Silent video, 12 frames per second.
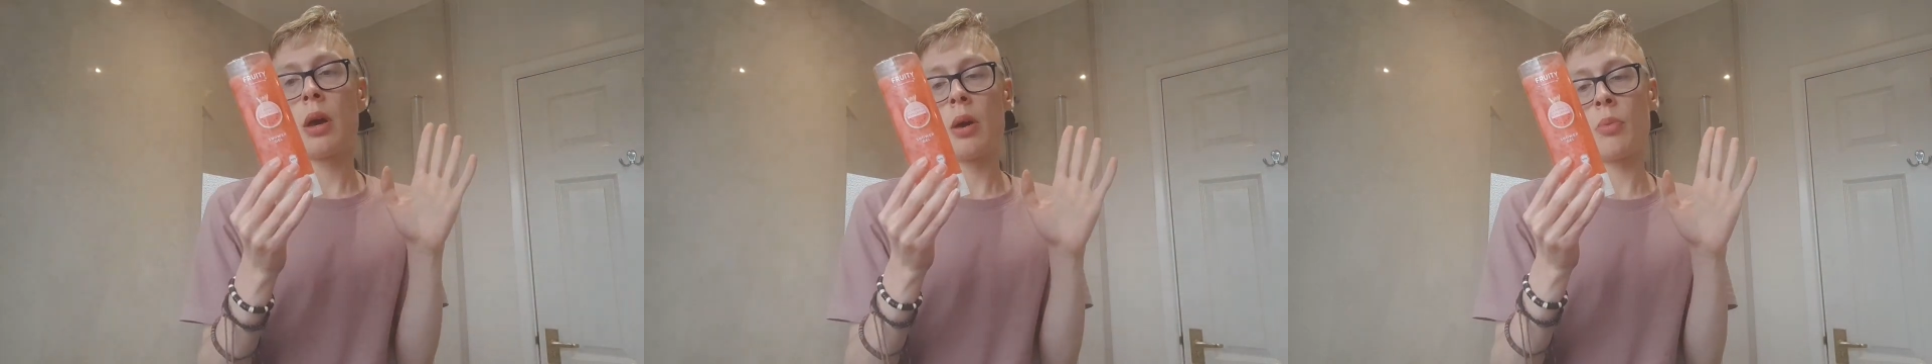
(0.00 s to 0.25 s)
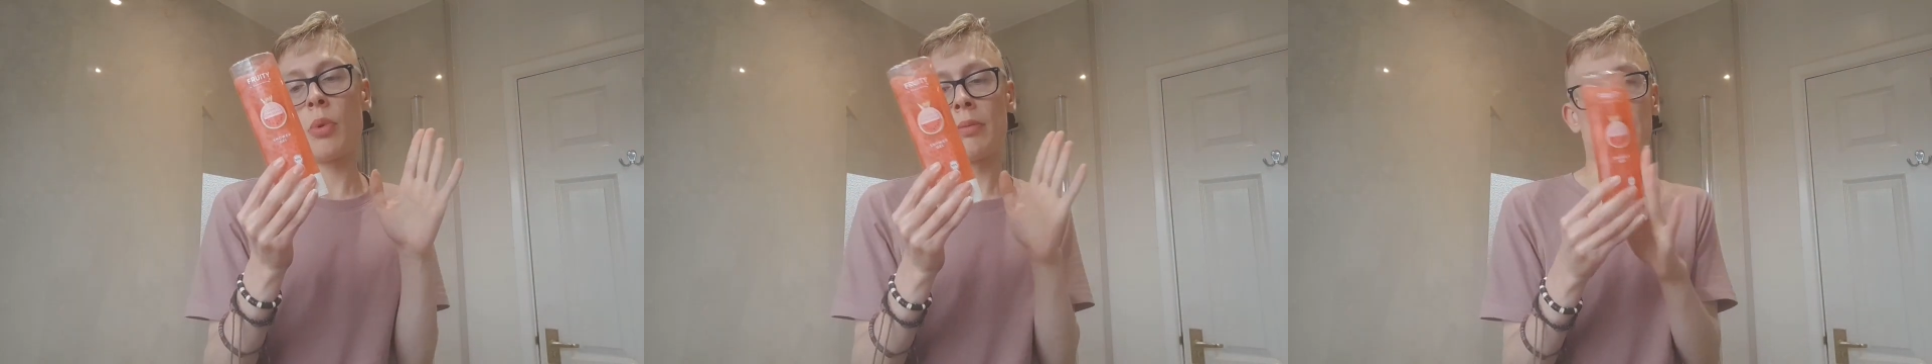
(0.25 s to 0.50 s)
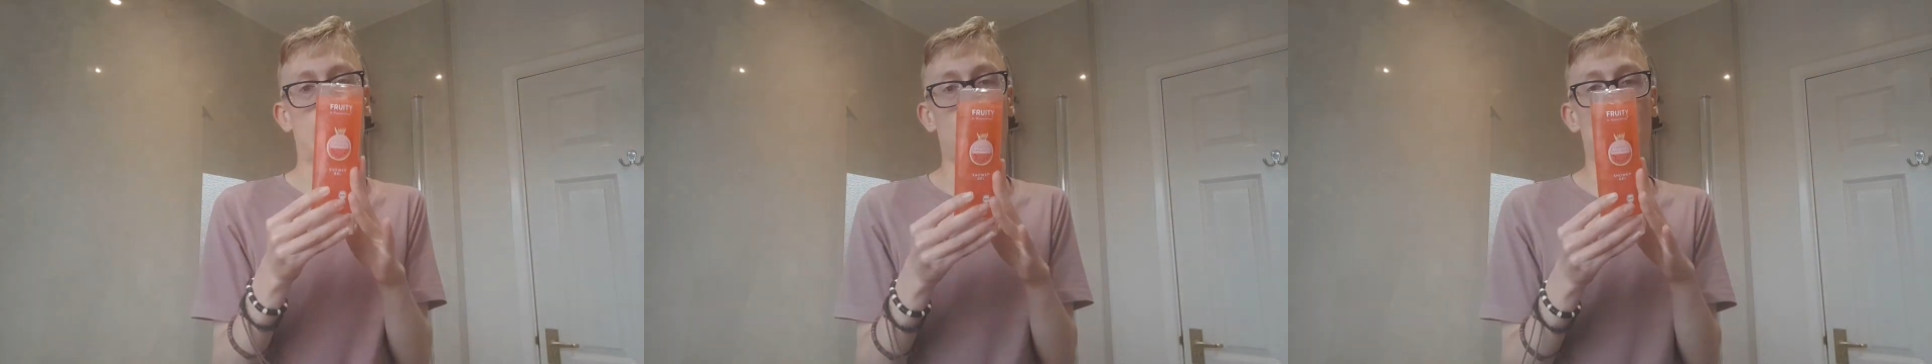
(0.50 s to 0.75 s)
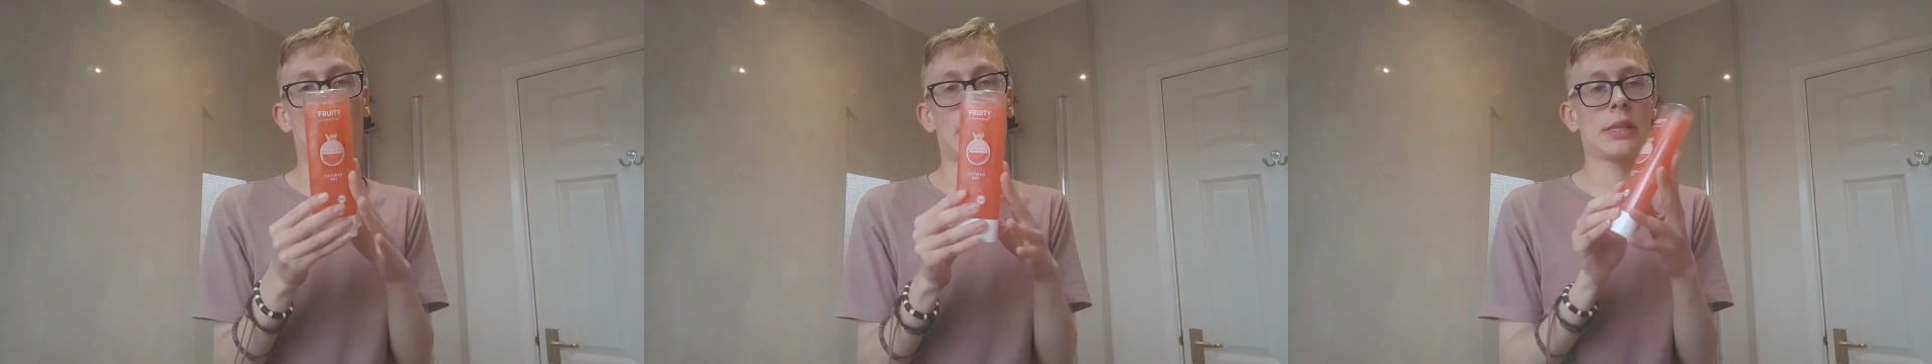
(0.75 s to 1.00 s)
well, my mum
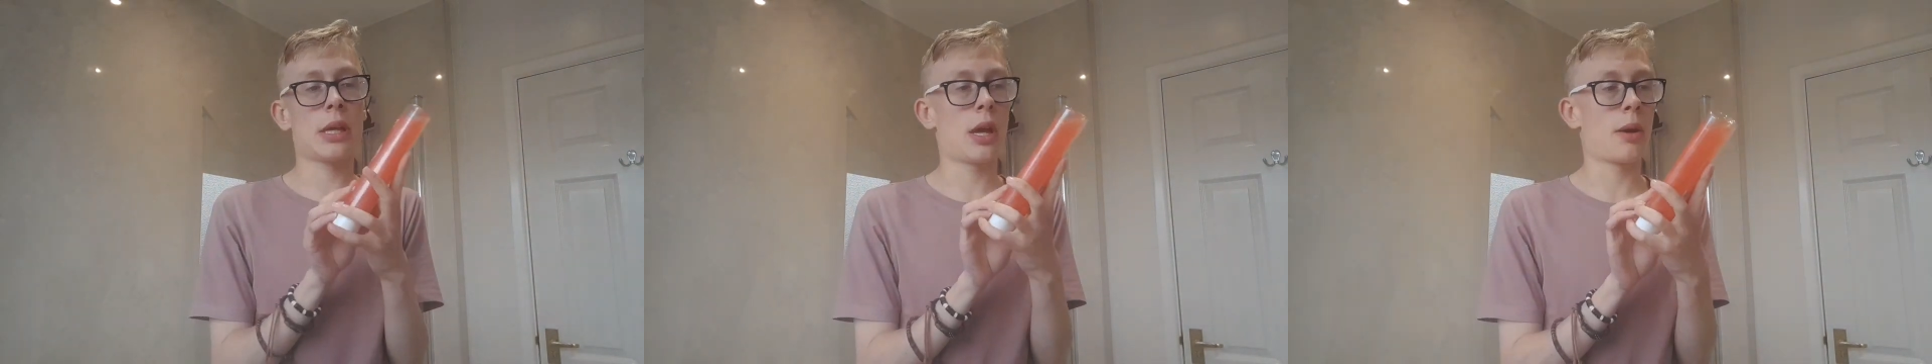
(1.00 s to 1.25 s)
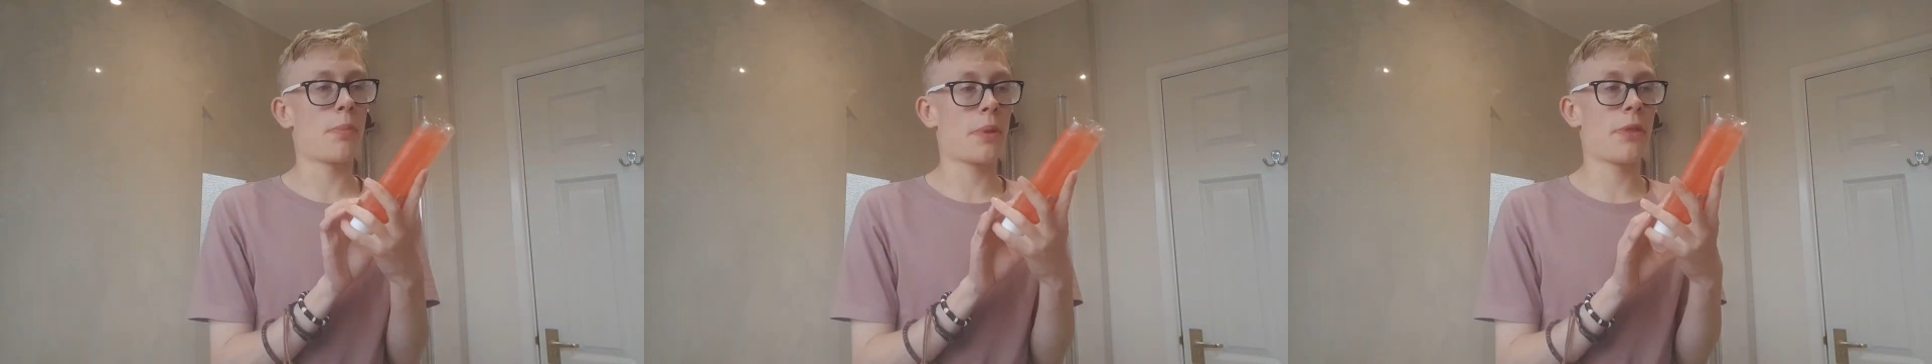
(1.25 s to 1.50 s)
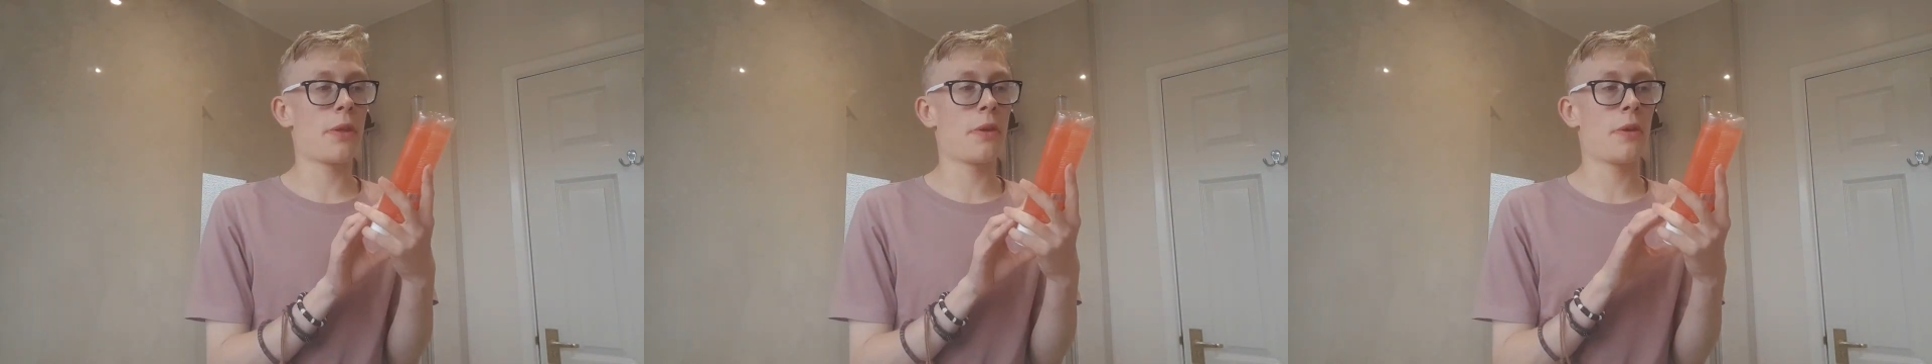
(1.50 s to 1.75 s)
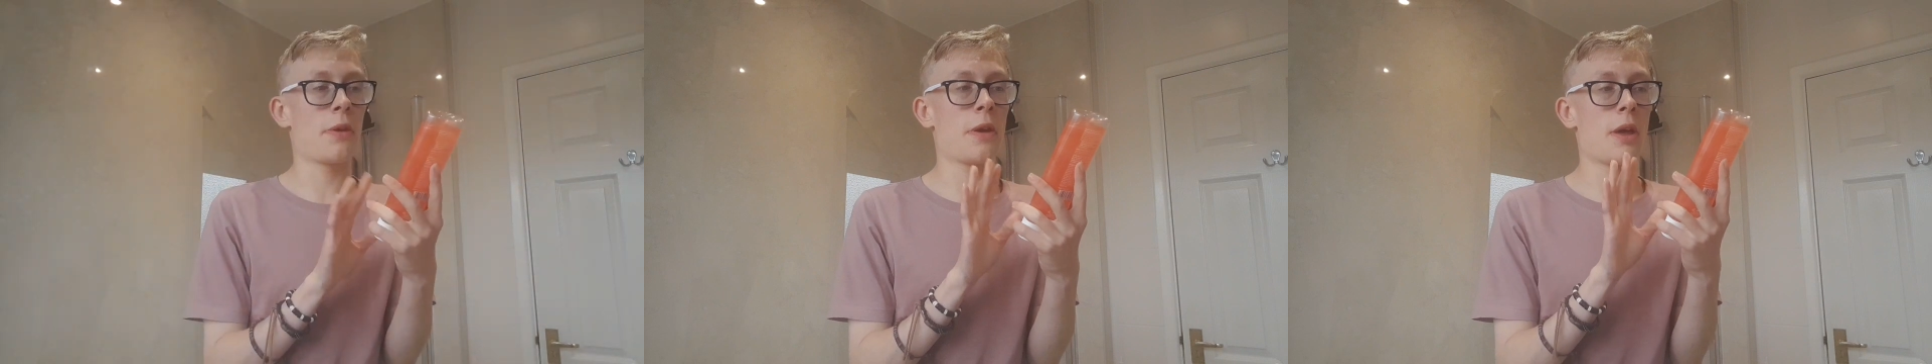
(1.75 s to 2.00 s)
picked up the,